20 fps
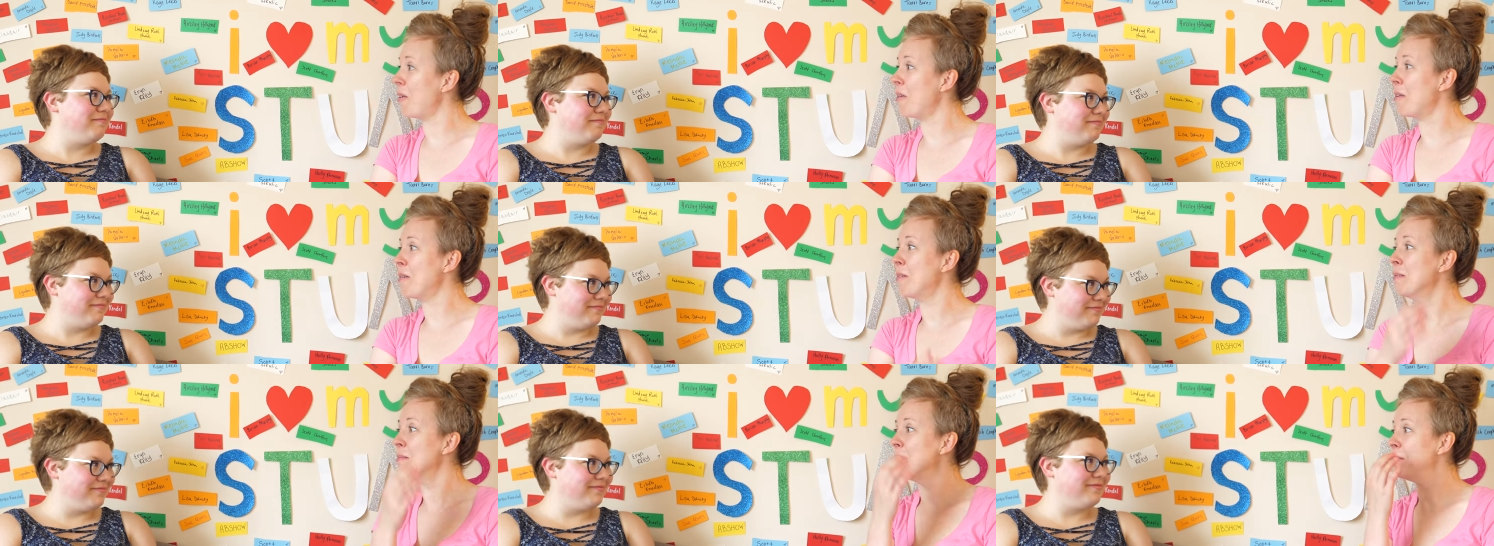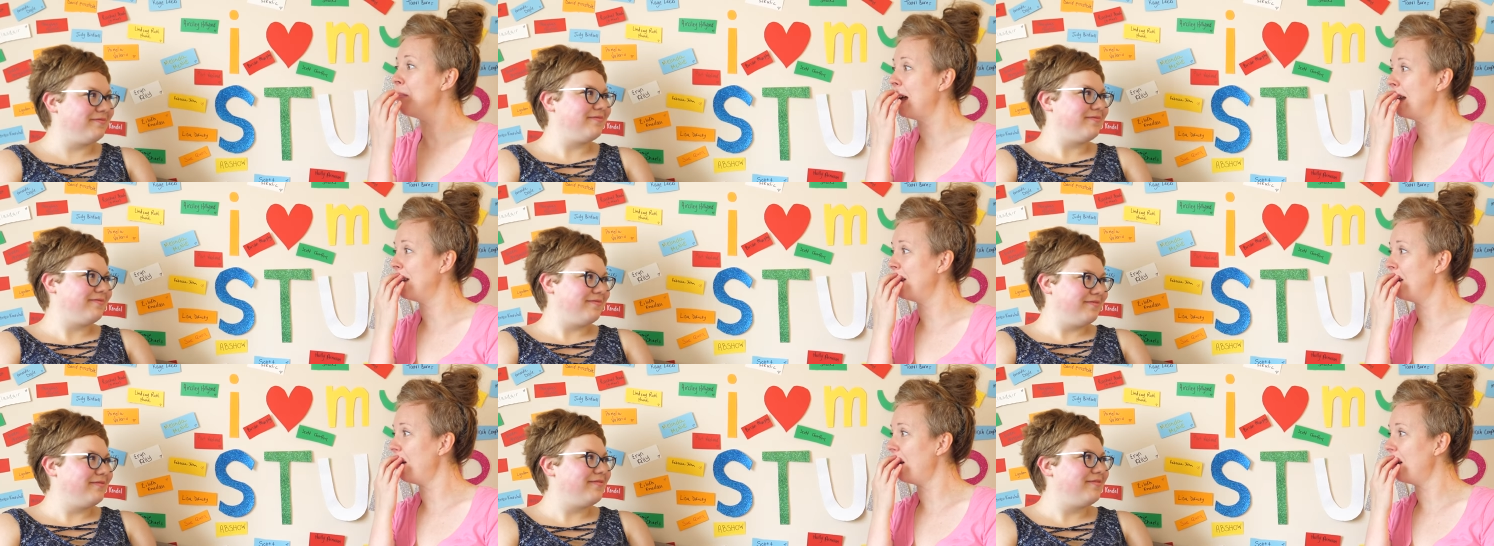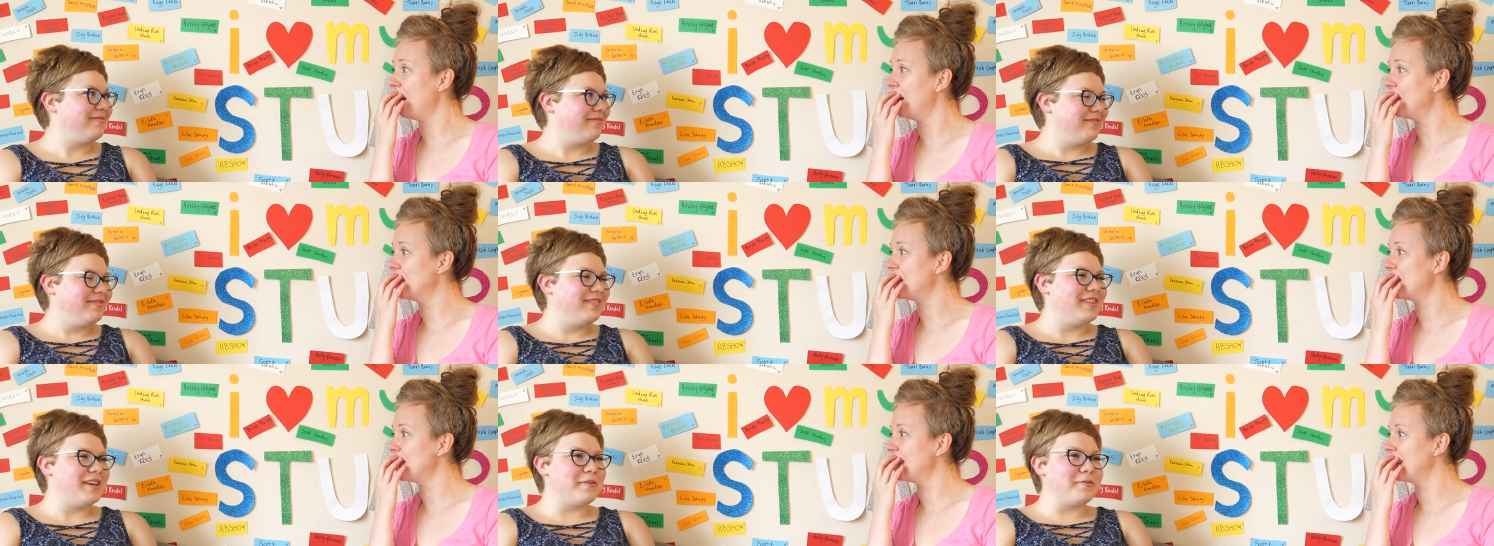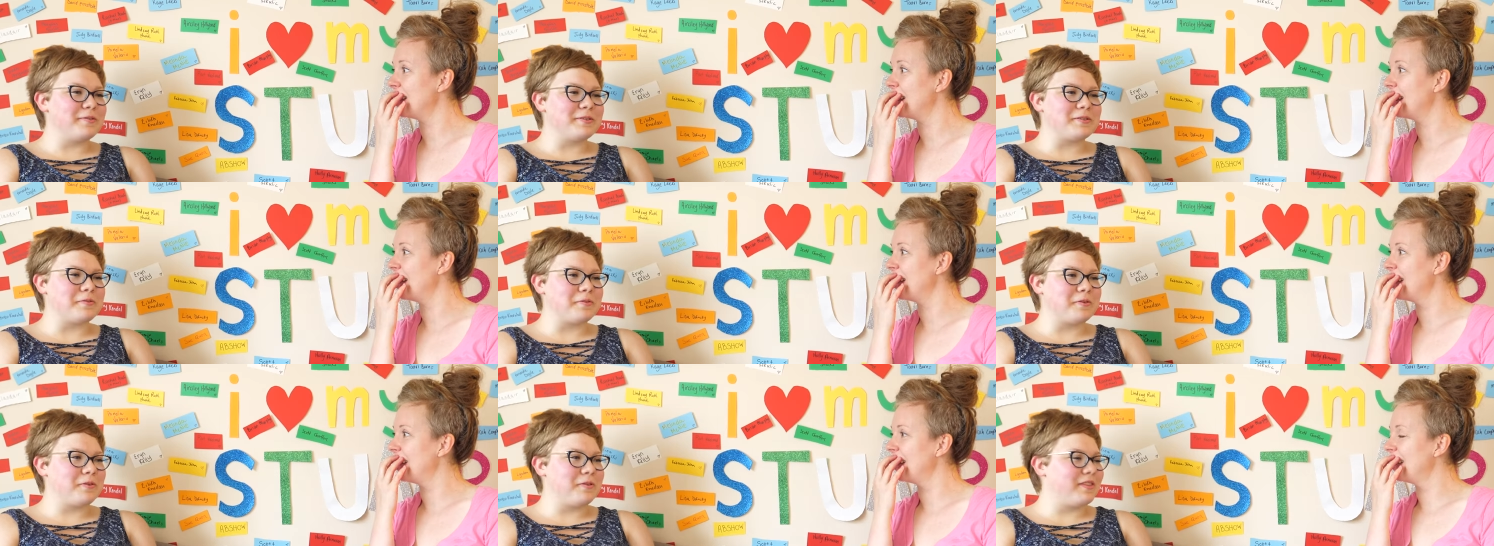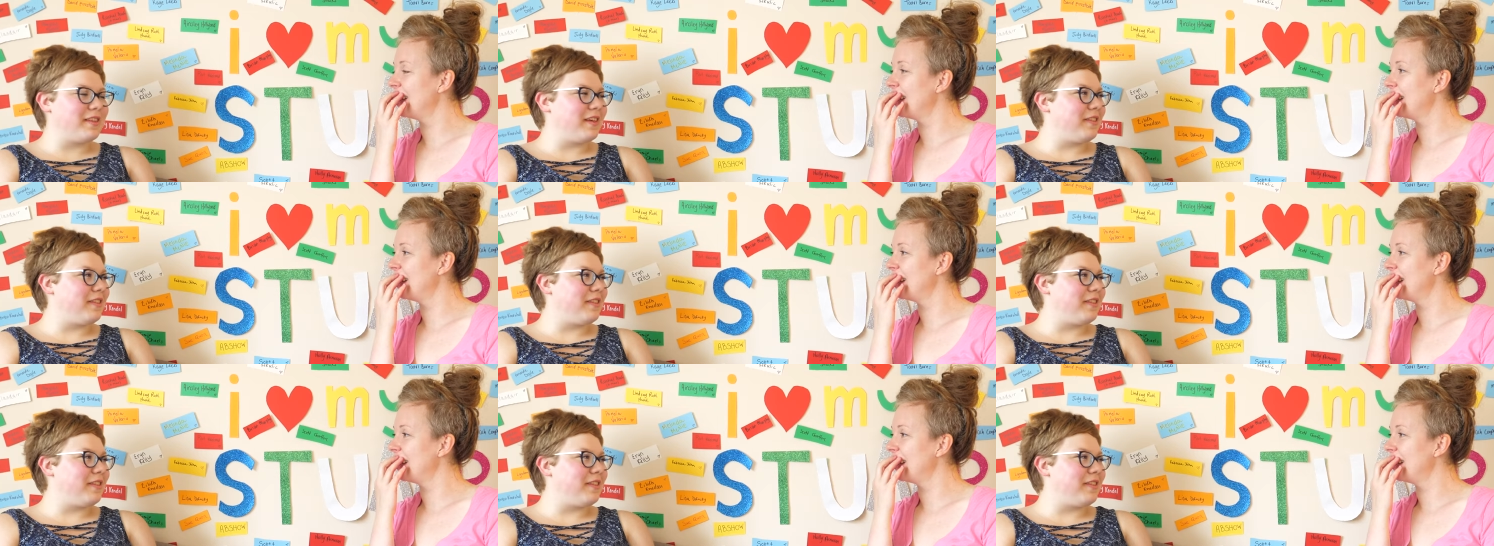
Speaker 1: Oh my gosh. It was so cute.